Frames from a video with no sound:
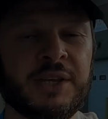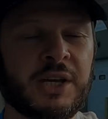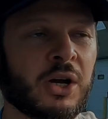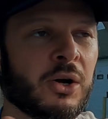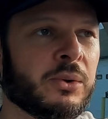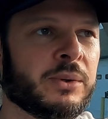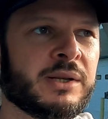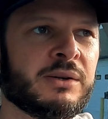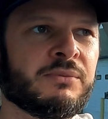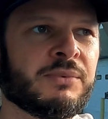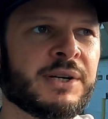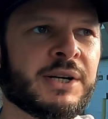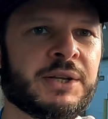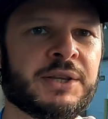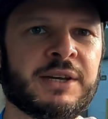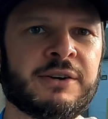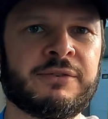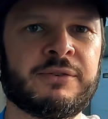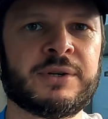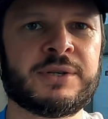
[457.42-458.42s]
The only real
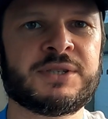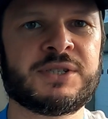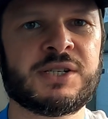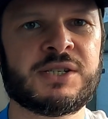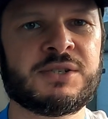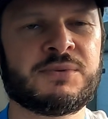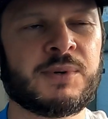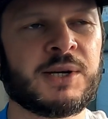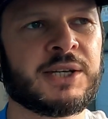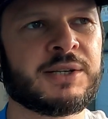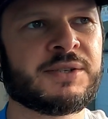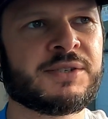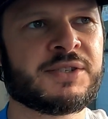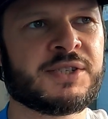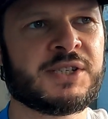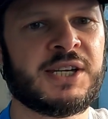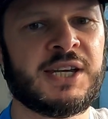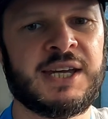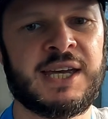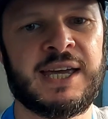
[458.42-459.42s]
differences we can
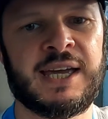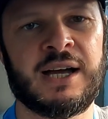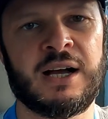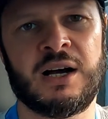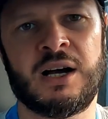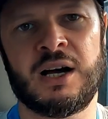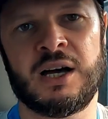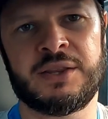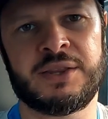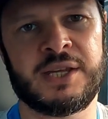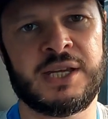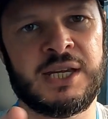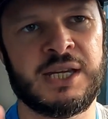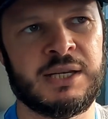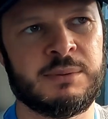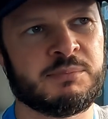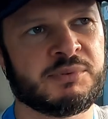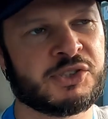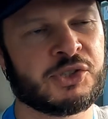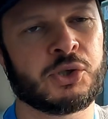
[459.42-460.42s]
see here are
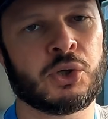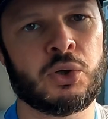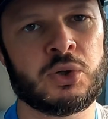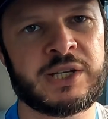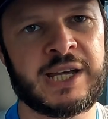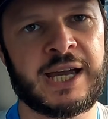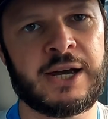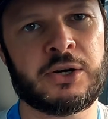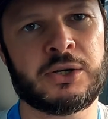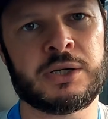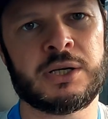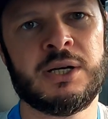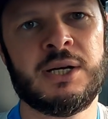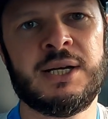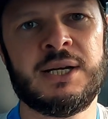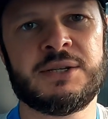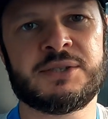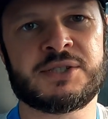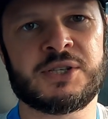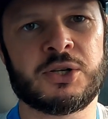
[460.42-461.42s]
the stall count.
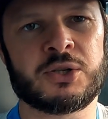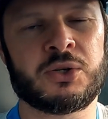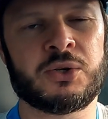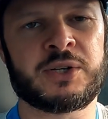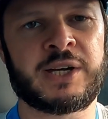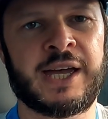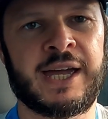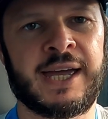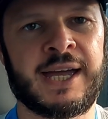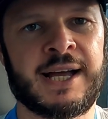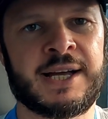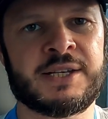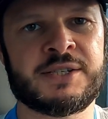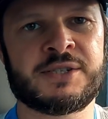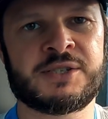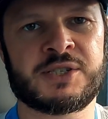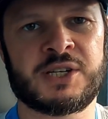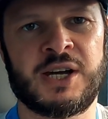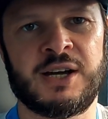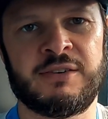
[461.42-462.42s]
Circle K
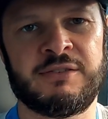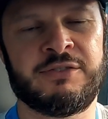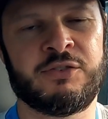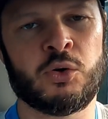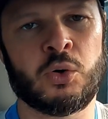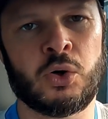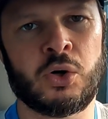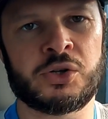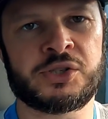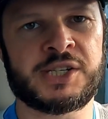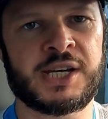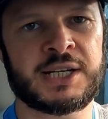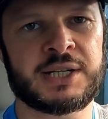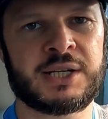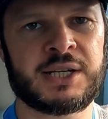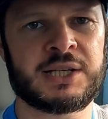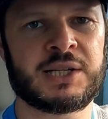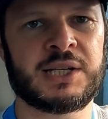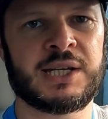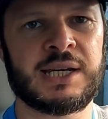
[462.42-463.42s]
has uh, four
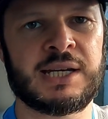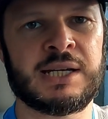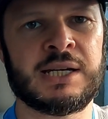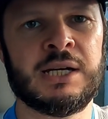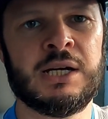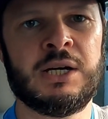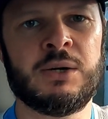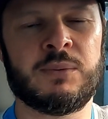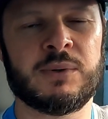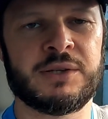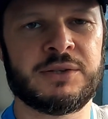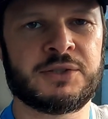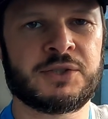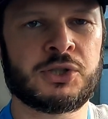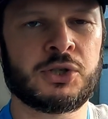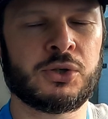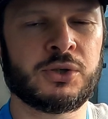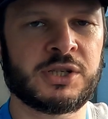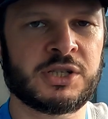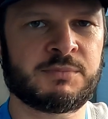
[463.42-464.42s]
technically, with
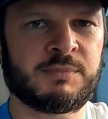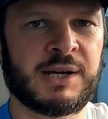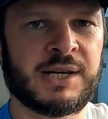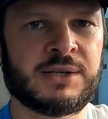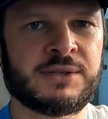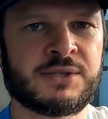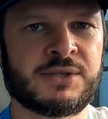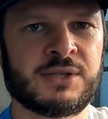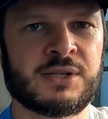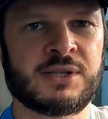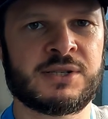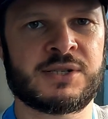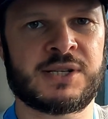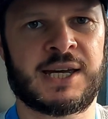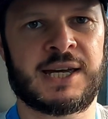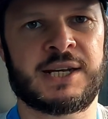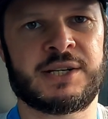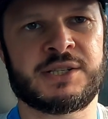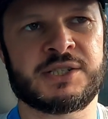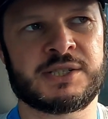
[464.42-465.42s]
two dispensers
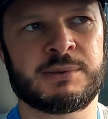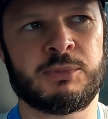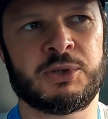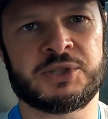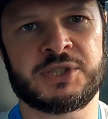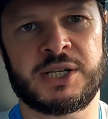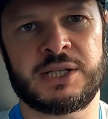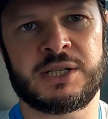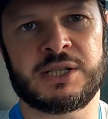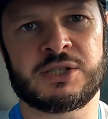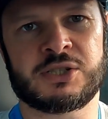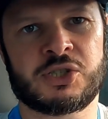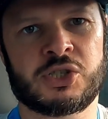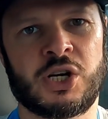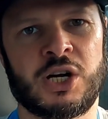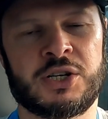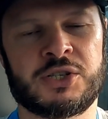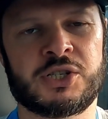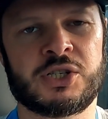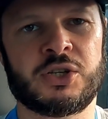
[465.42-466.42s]
and simultaneous
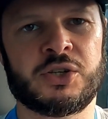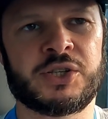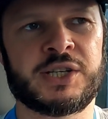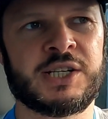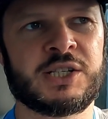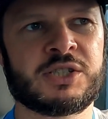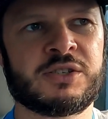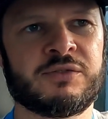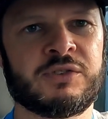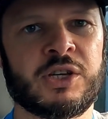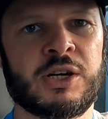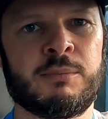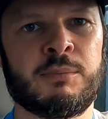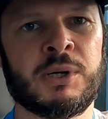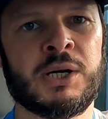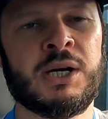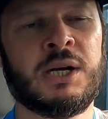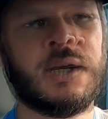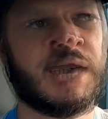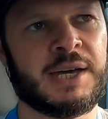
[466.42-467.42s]
charging on each of
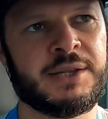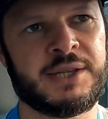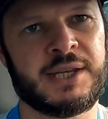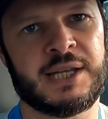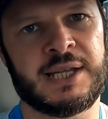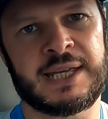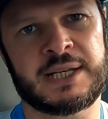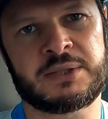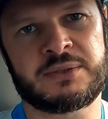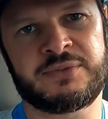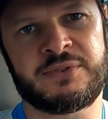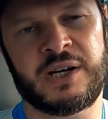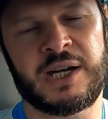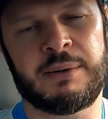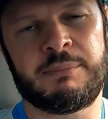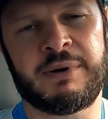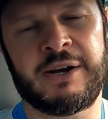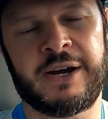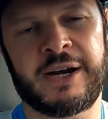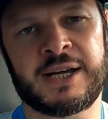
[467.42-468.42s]
them. And the Electrify
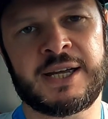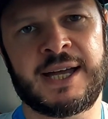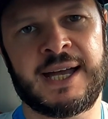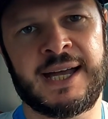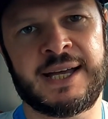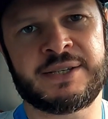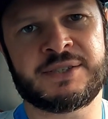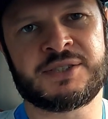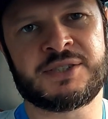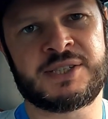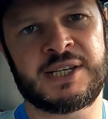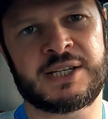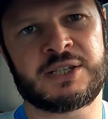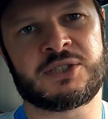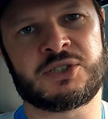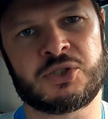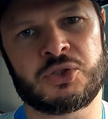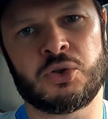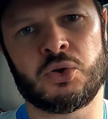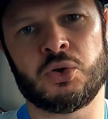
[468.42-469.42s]
America has
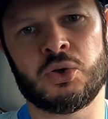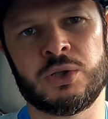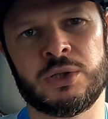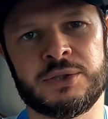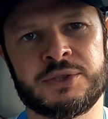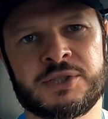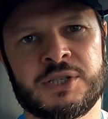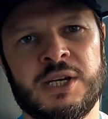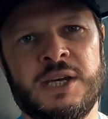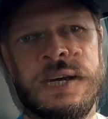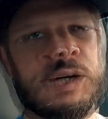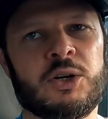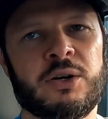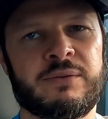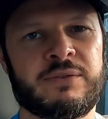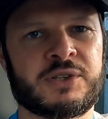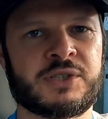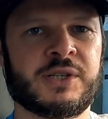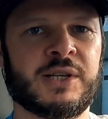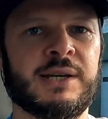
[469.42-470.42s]
six stalls, and
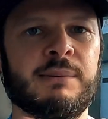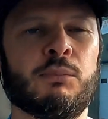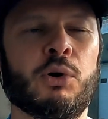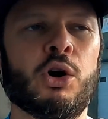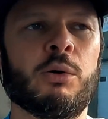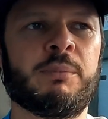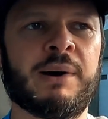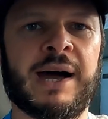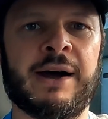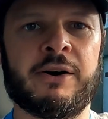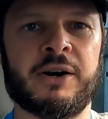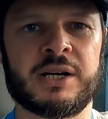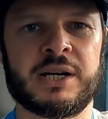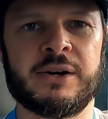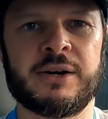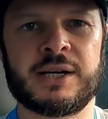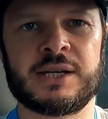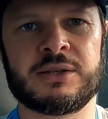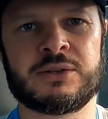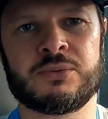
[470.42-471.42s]
obviously more power
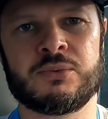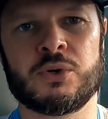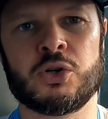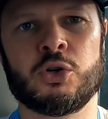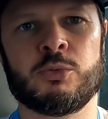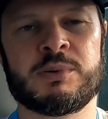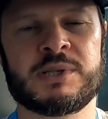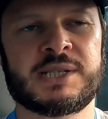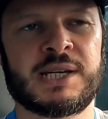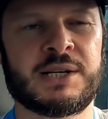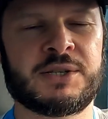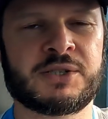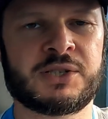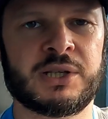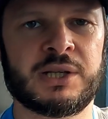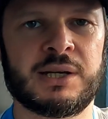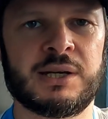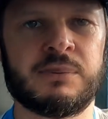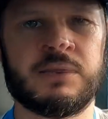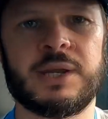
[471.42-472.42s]
going through
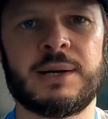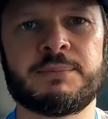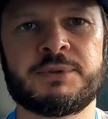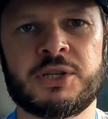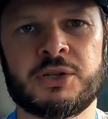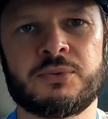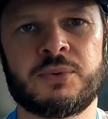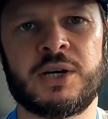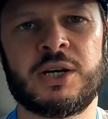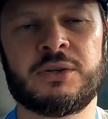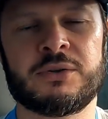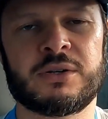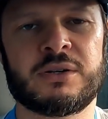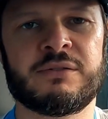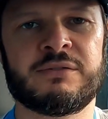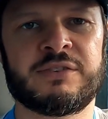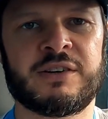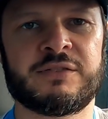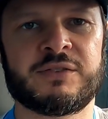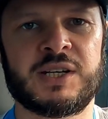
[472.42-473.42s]
potentially, with up to three
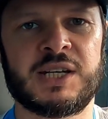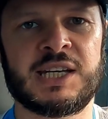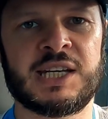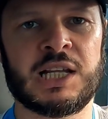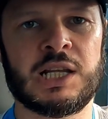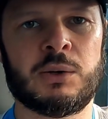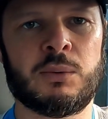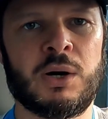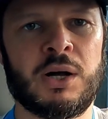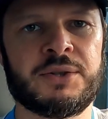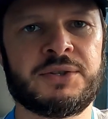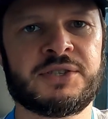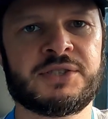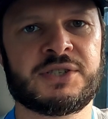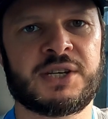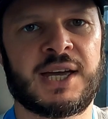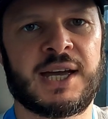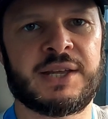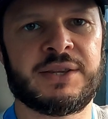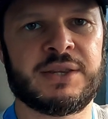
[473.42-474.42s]
hundred fifty
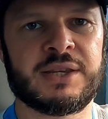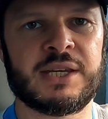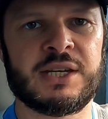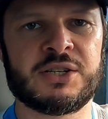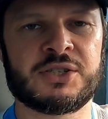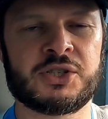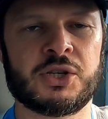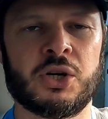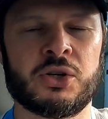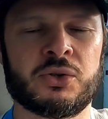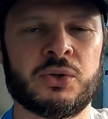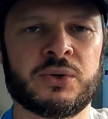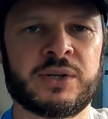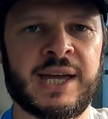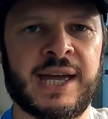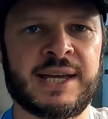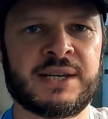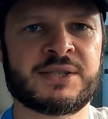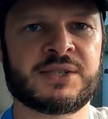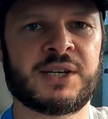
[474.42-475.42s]
kilowatts, and the Circle
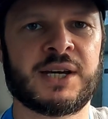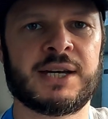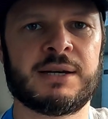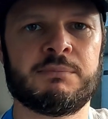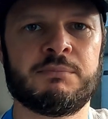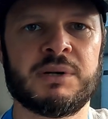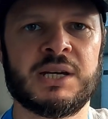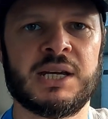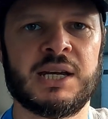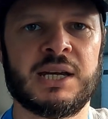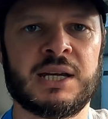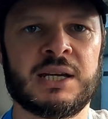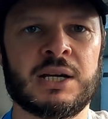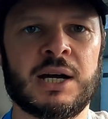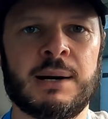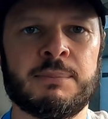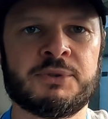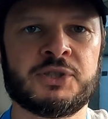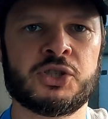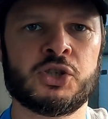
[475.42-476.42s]
K site being
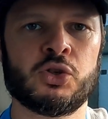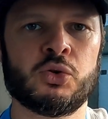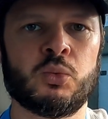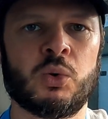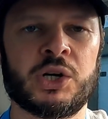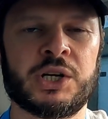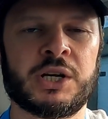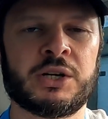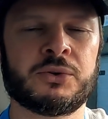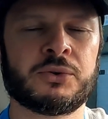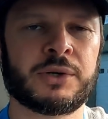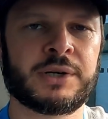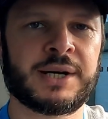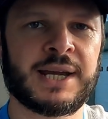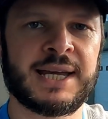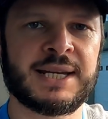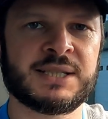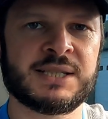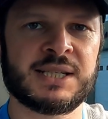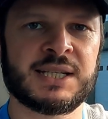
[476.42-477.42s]
up to one hundred
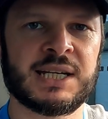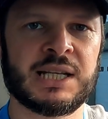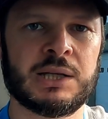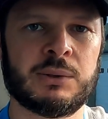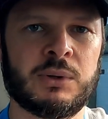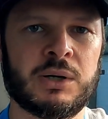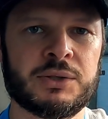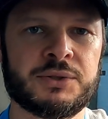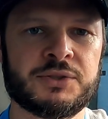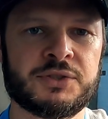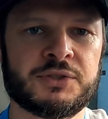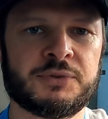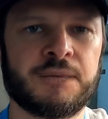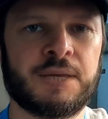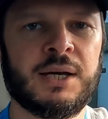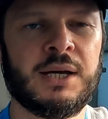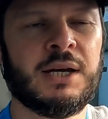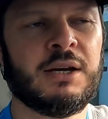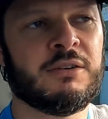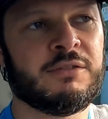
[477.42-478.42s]
eighty kilowatts.
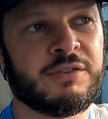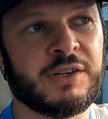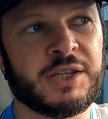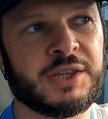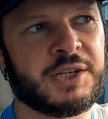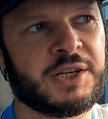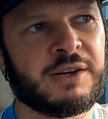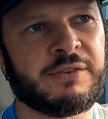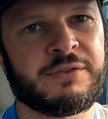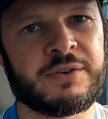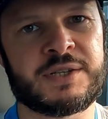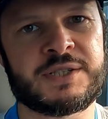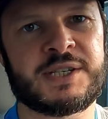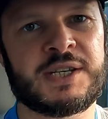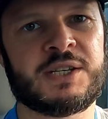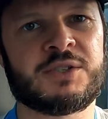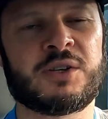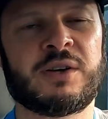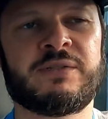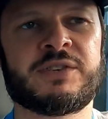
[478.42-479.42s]
Further
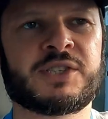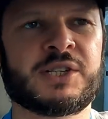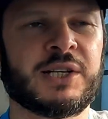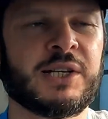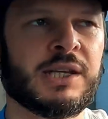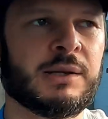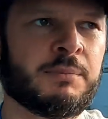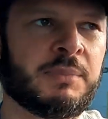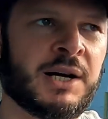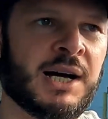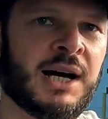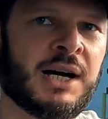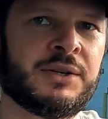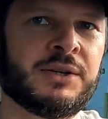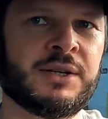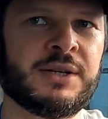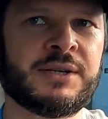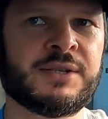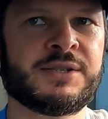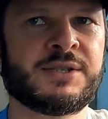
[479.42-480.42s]
differences, obviously the
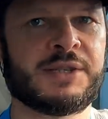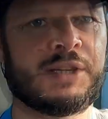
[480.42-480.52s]
partners.